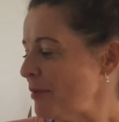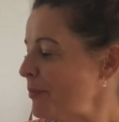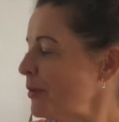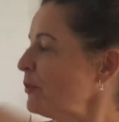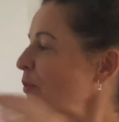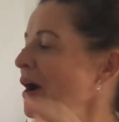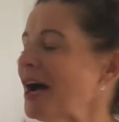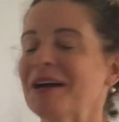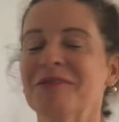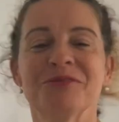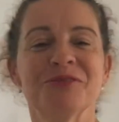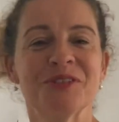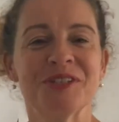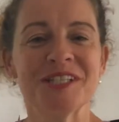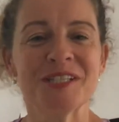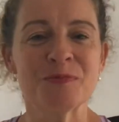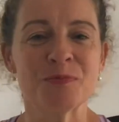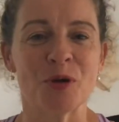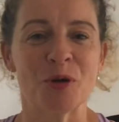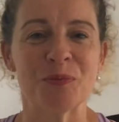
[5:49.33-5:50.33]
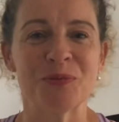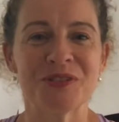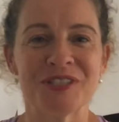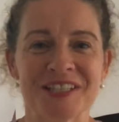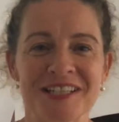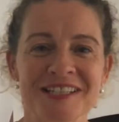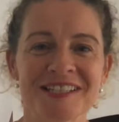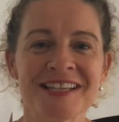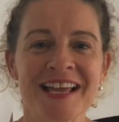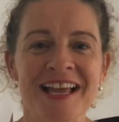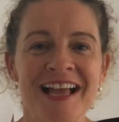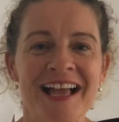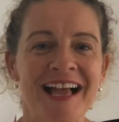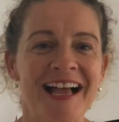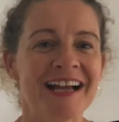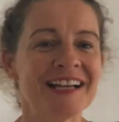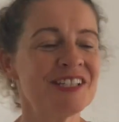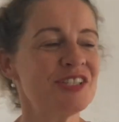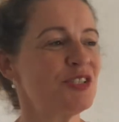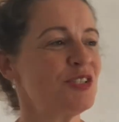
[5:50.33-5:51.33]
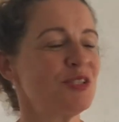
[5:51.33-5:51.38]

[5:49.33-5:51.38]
But what happened with this property is Ash